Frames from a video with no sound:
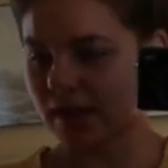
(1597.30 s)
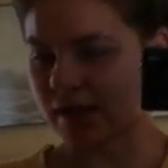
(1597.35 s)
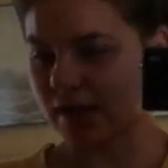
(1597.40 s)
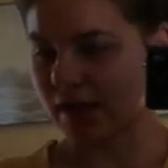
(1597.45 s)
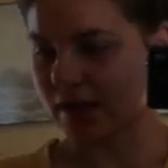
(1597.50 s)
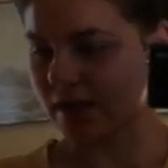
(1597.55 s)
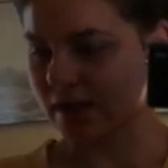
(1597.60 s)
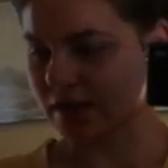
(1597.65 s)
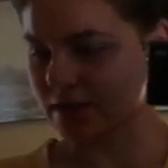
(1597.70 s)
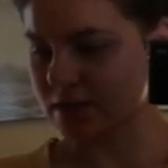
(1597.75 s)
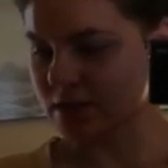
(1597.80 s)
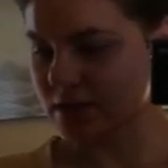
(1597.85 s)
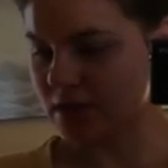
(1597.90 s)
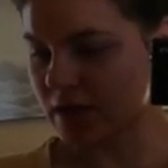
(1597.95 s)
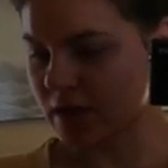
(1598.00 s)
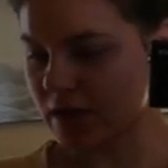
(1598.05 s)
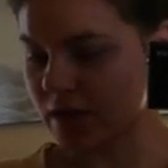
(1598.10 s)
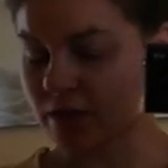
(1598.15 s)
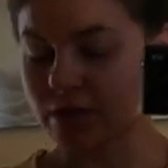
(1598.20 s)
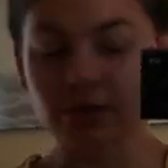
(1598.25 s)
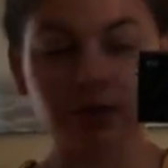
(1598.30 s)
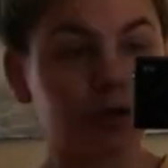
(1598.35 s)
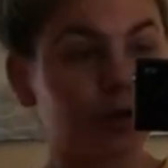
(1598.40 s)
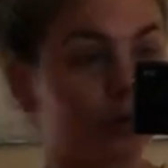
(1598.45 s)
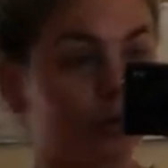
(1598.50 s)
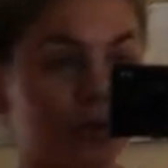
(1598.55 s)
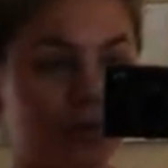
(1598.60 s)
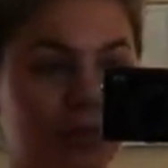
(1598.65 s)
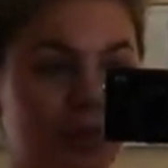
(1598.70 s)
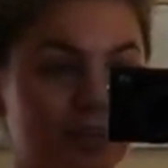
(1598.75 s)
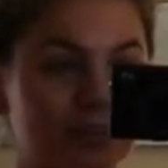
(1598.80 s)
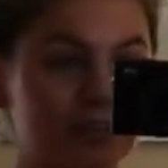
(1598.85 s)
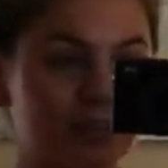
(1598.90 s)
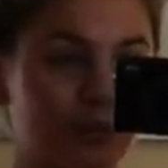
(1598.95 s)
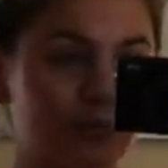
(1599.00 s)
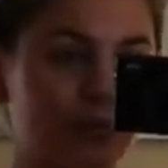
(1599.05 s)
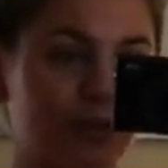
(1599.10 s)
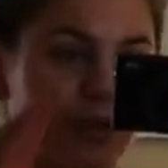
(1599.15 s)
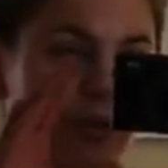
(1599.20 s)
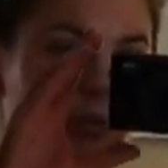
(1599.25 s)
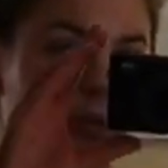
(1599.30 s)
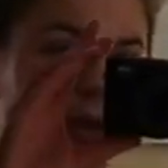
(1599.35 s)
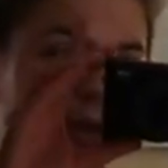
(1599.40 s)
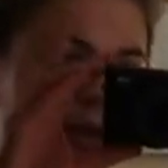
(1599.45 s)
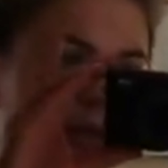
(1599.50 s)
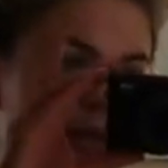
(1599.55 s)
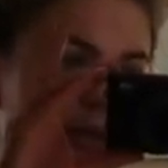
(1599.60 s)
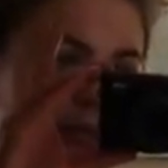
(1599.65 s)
and I'll go get that done really quick.